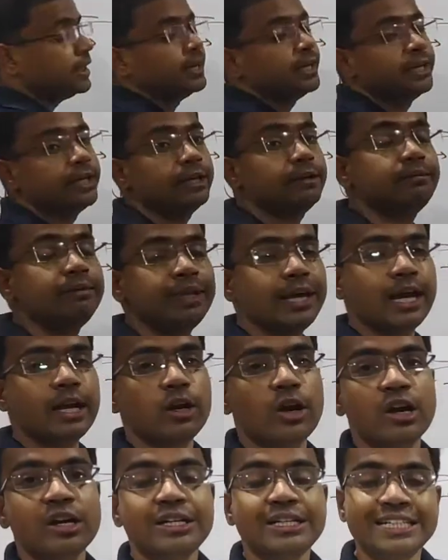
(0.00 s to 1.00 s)
if they are
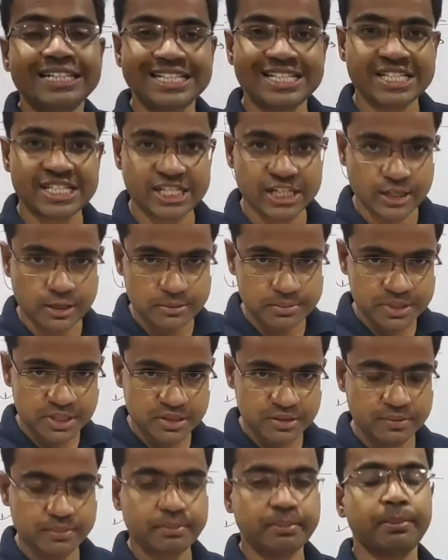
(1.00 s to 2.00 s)
not disturbed
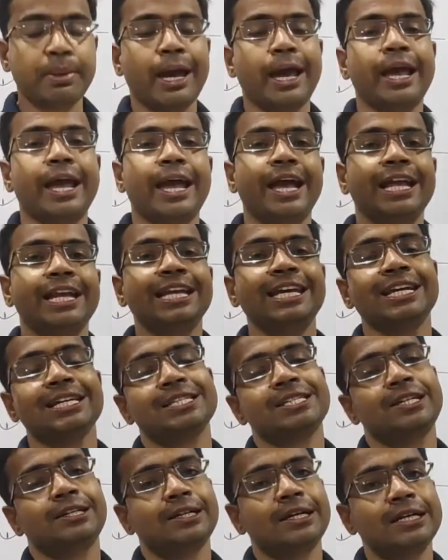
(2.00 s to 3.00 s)
by any
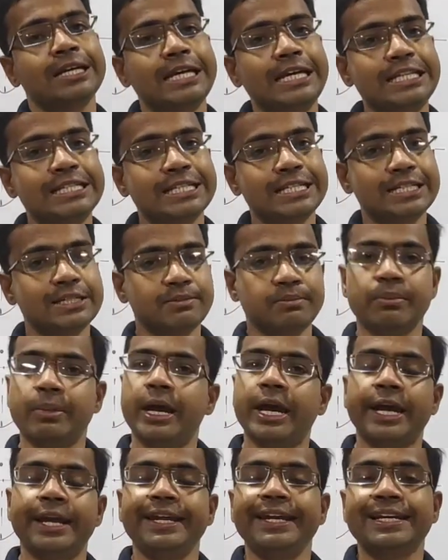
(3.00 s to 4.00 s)
external agent, by
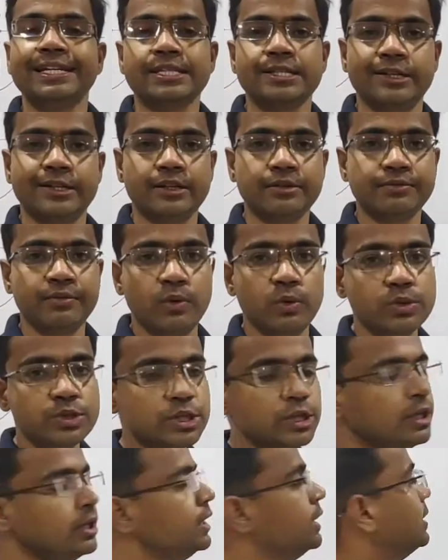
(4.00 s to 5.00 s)
any external force,
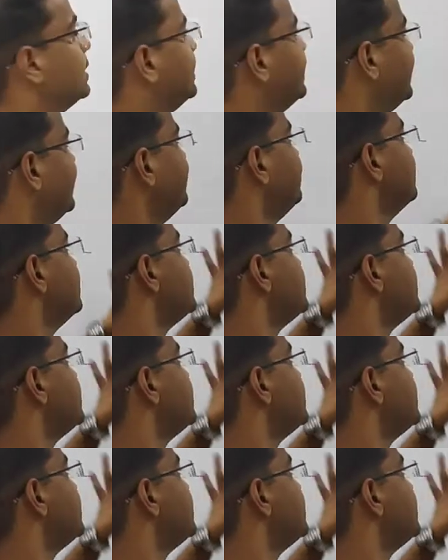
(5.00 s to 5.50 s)
they will